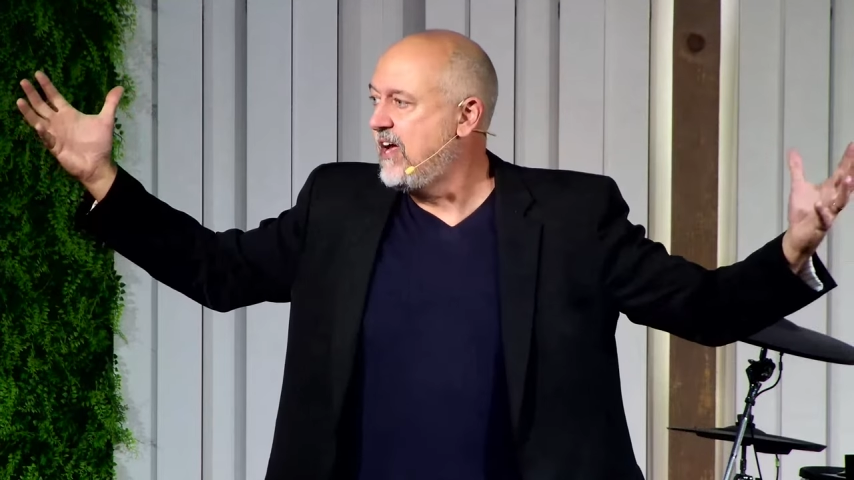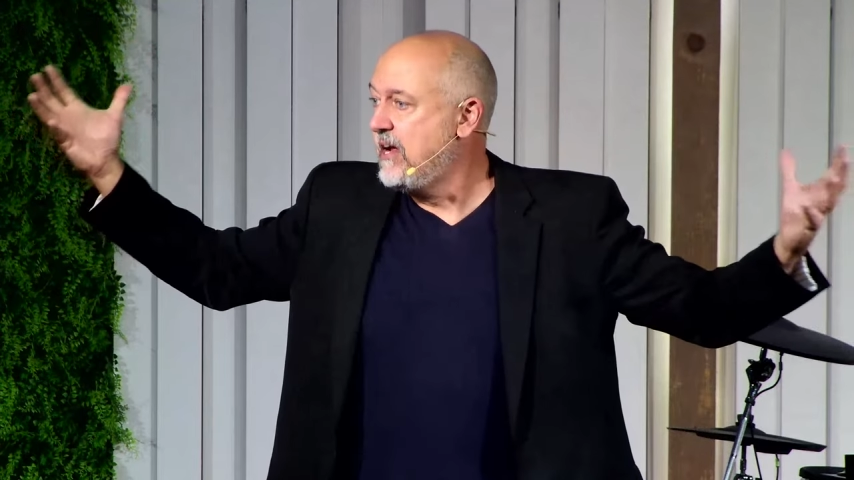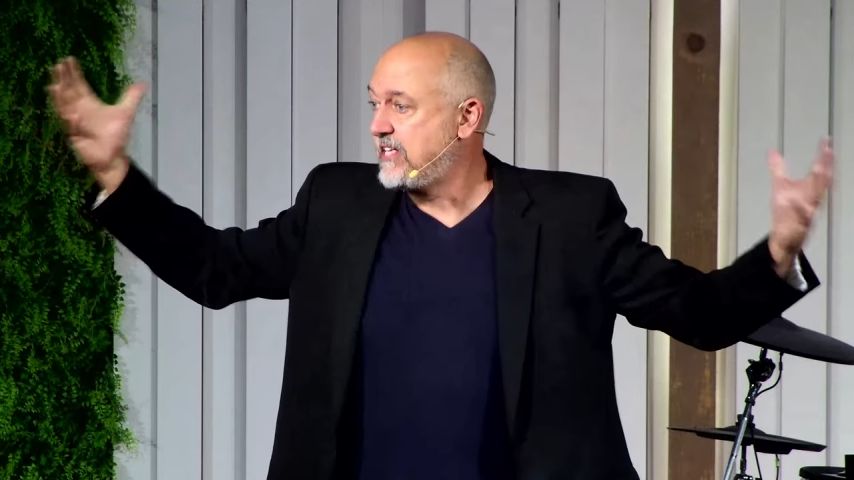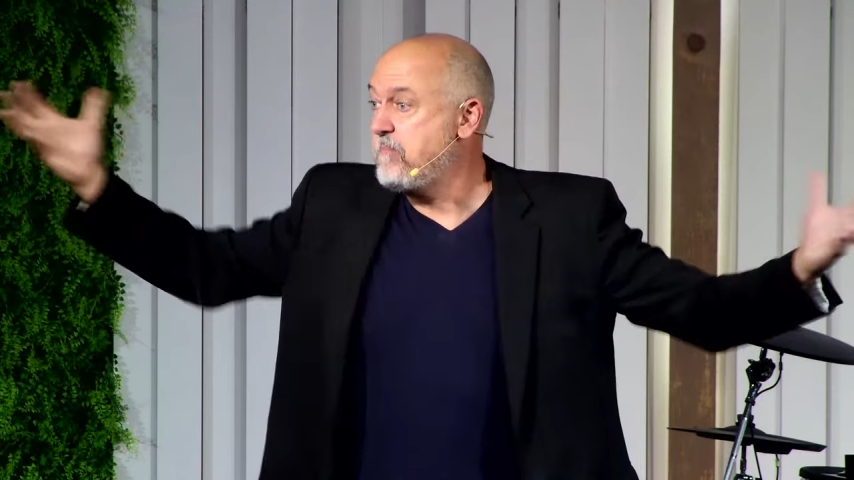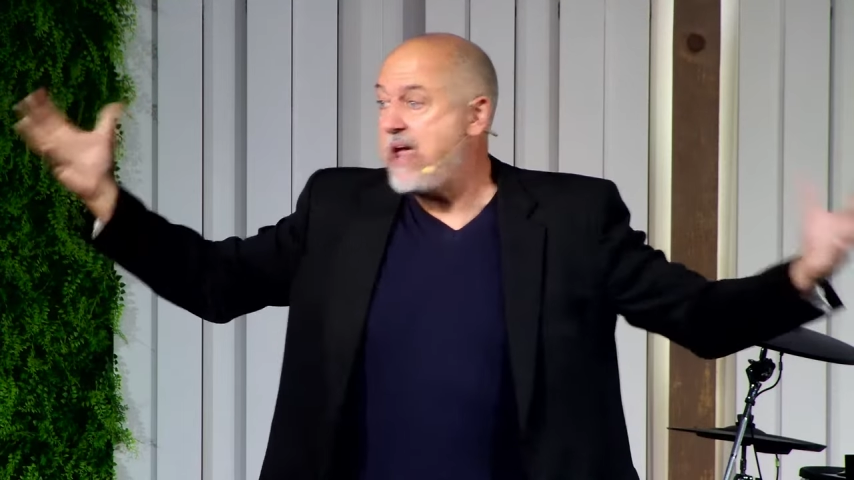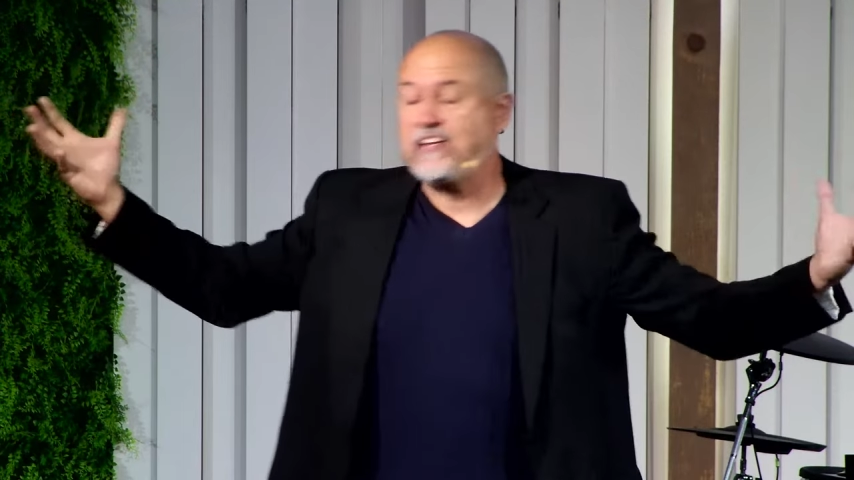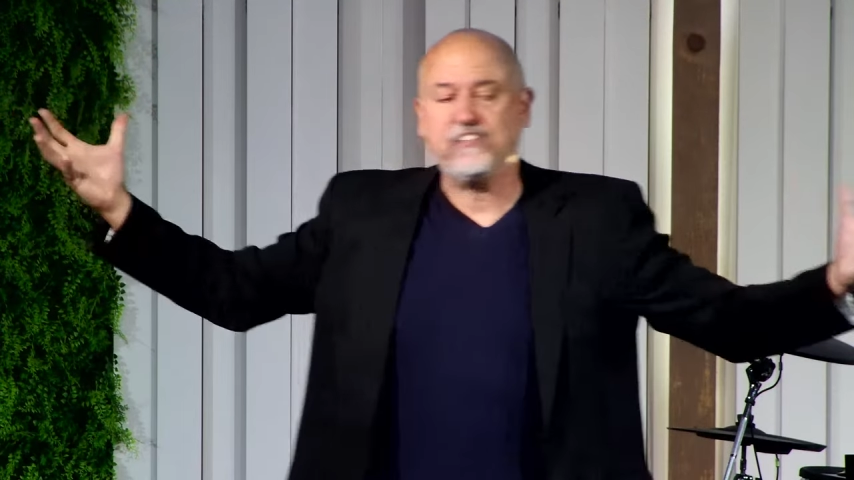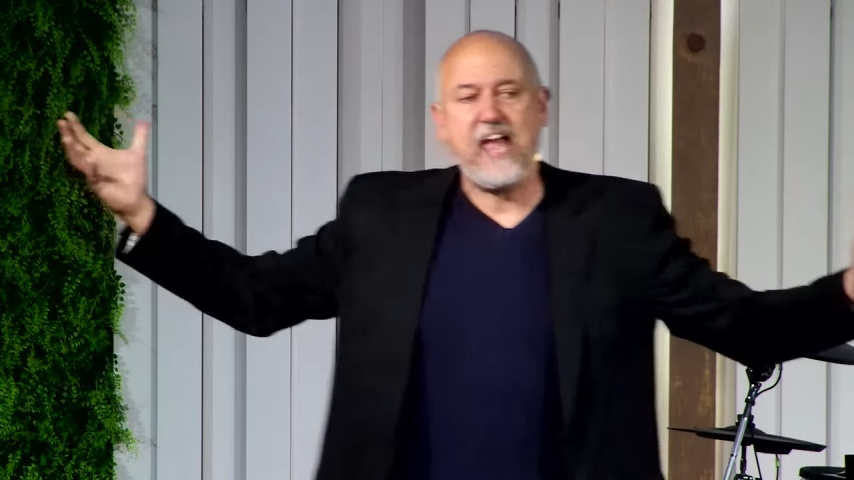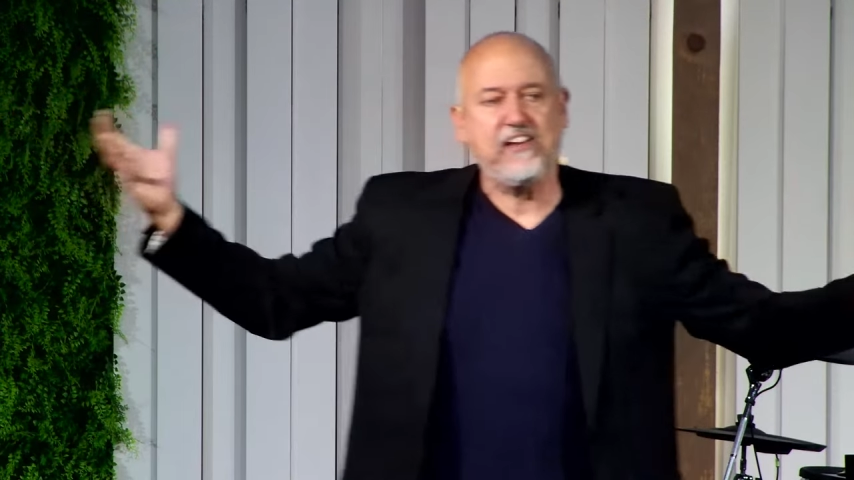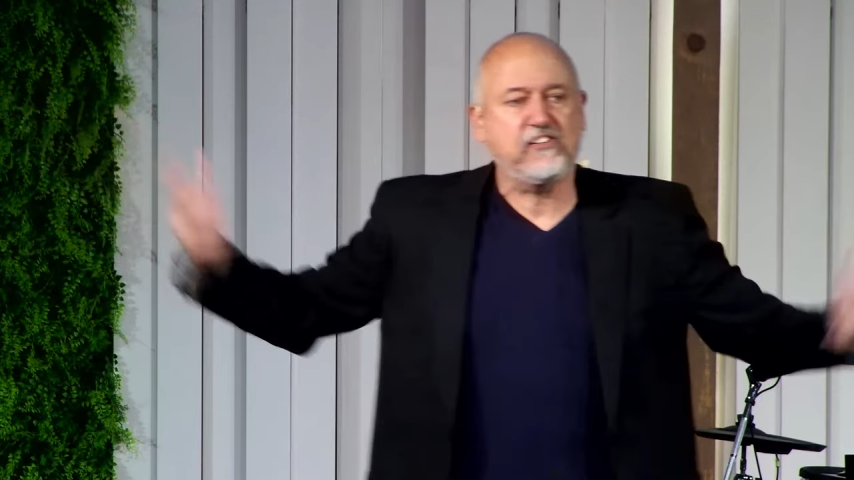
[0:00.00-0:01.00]
to make
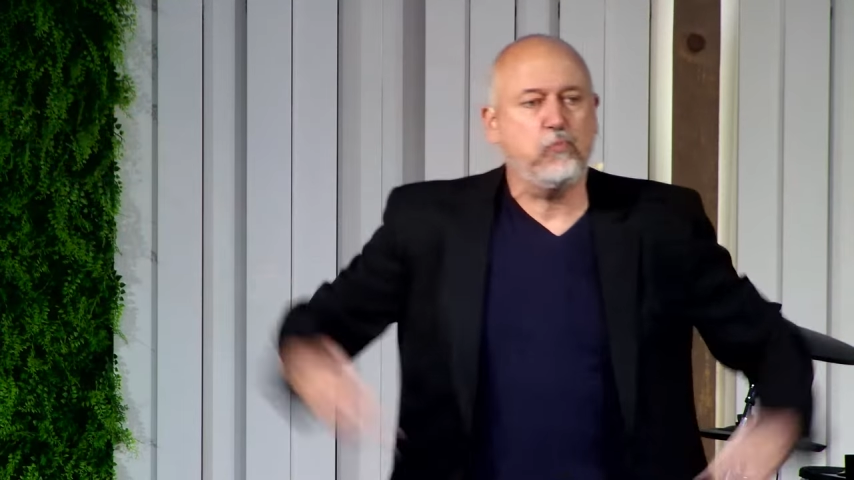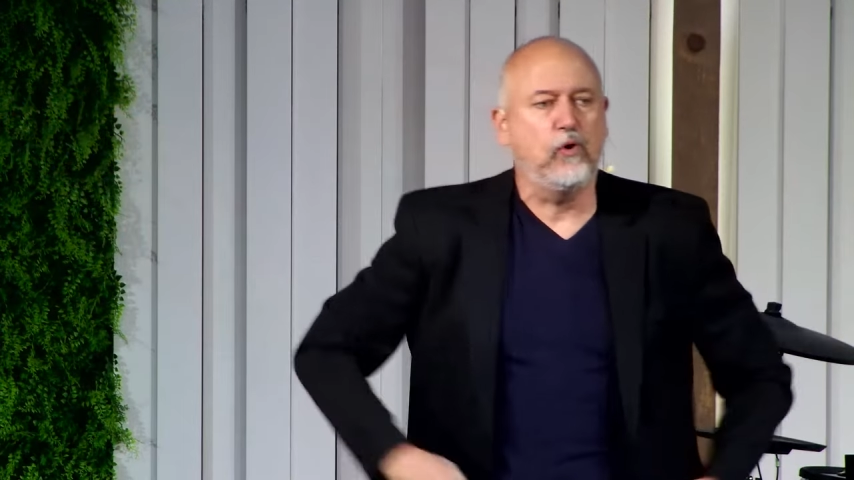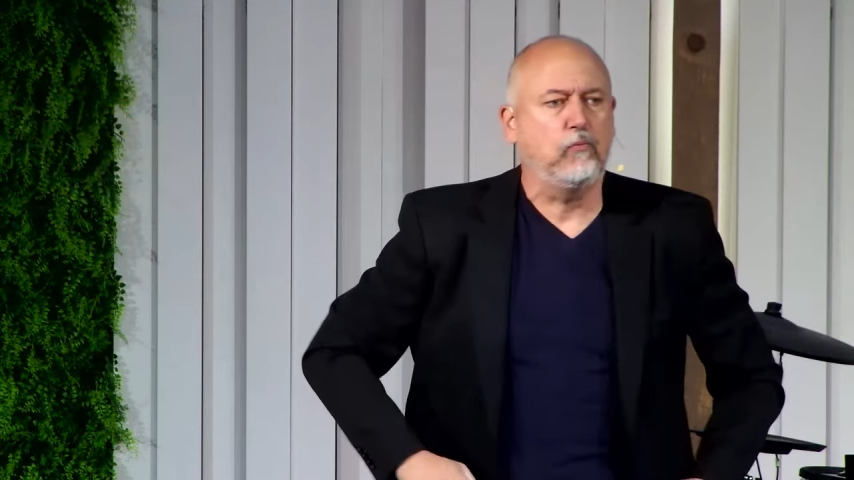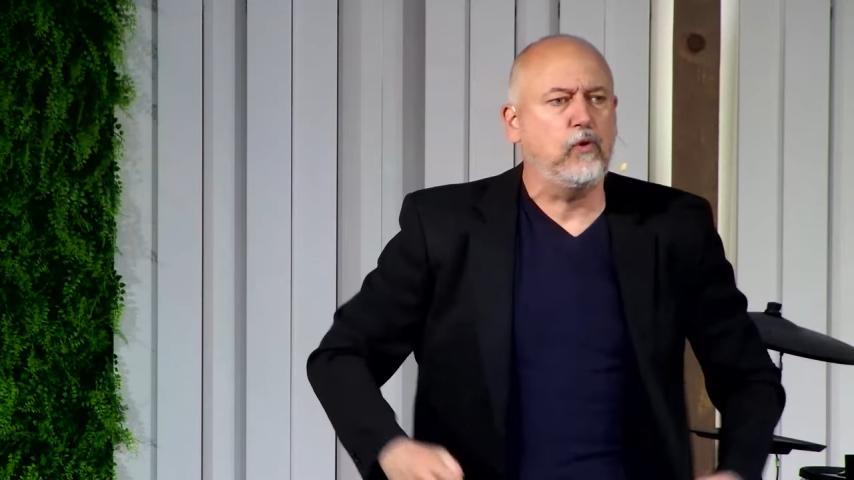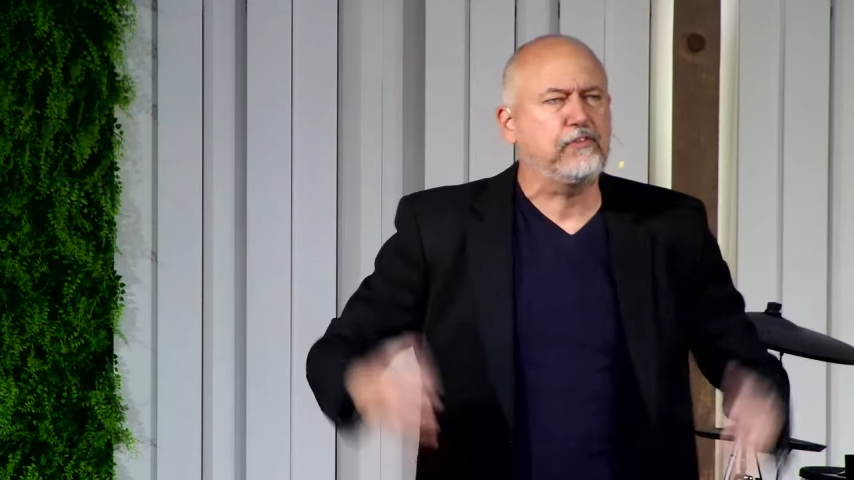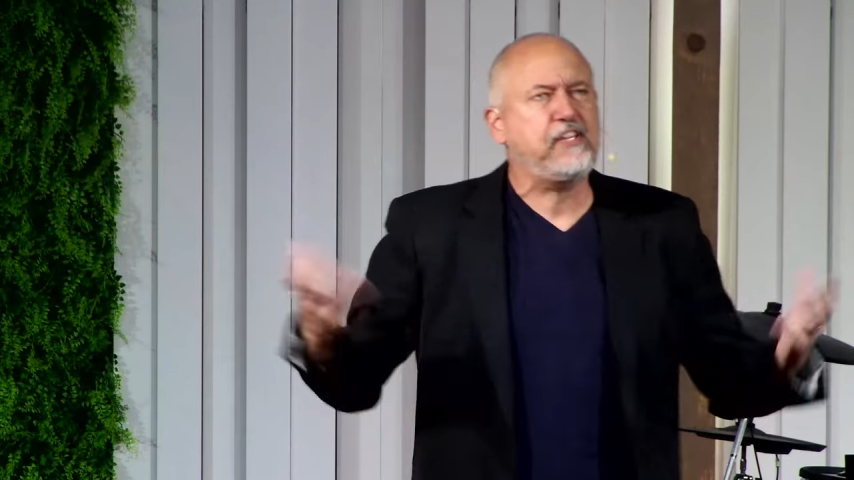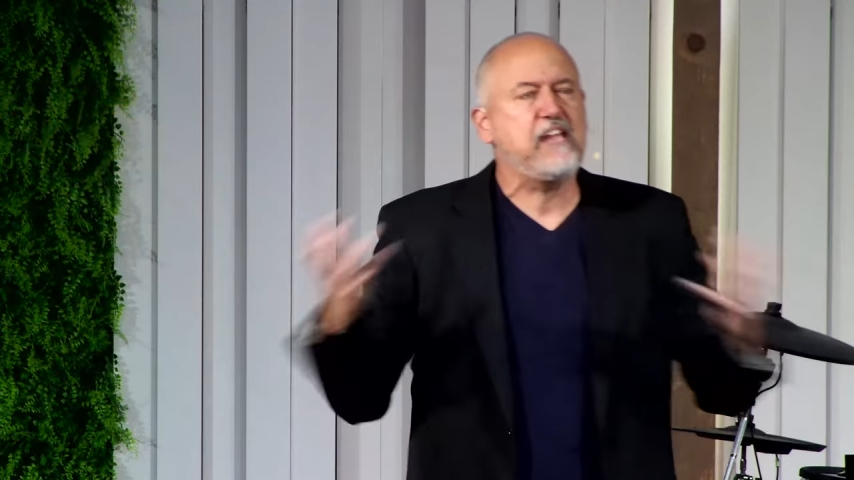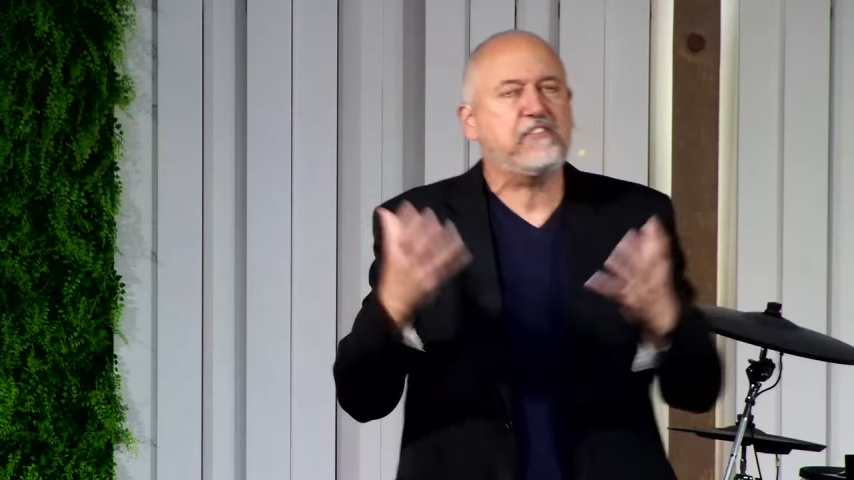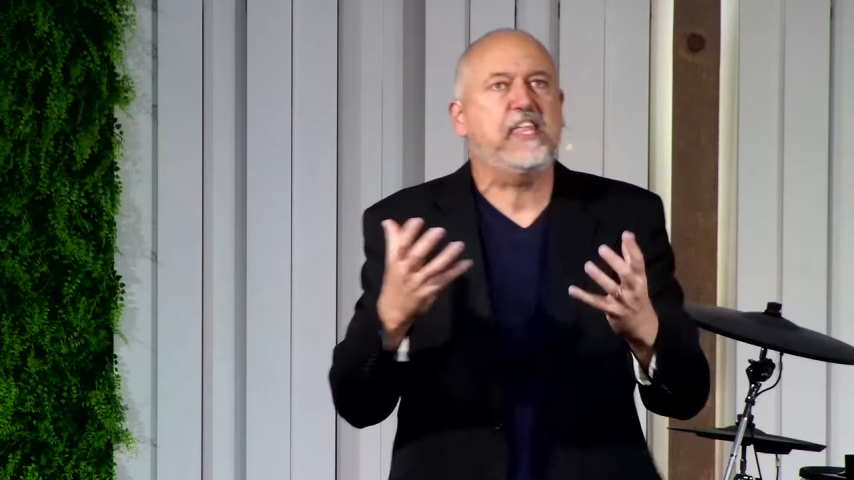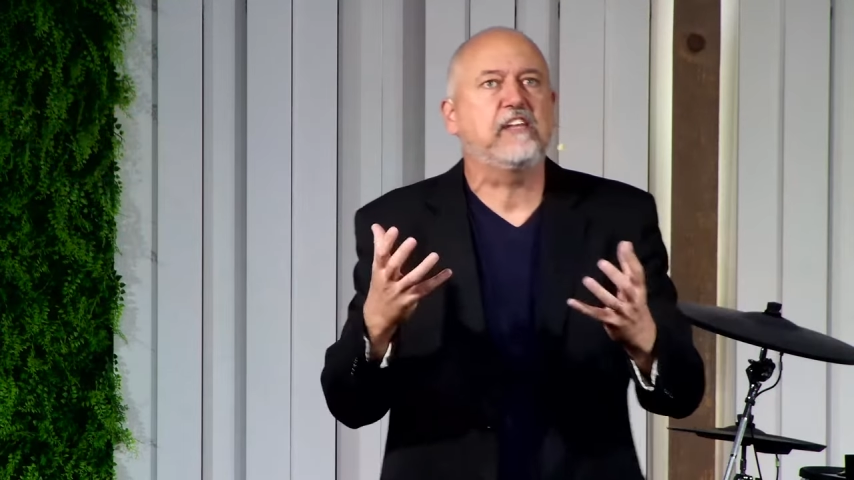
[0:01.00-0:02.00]
sense, we'll say
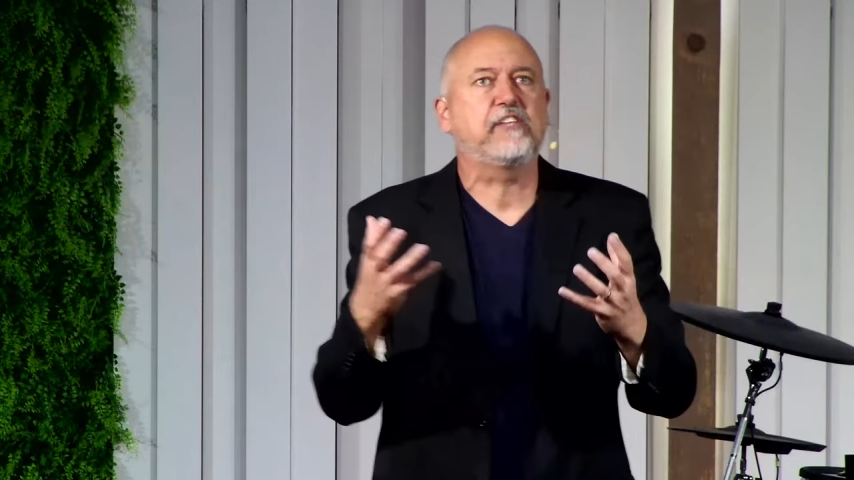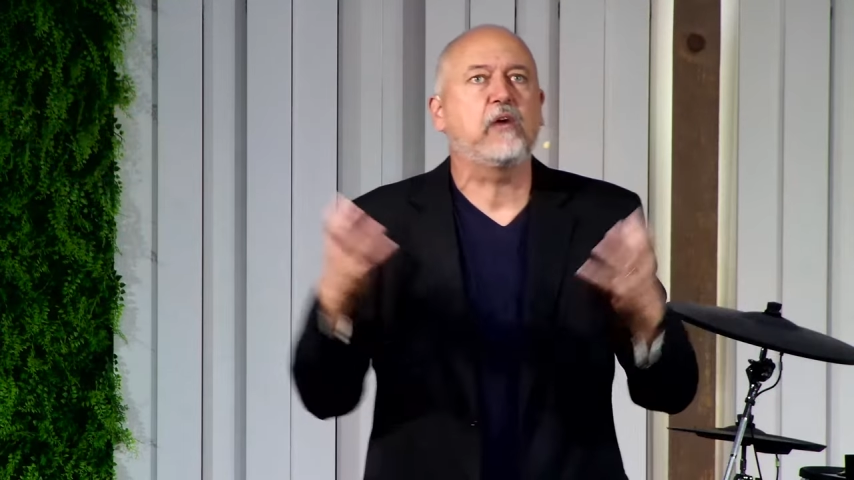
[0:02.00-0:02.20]
things like,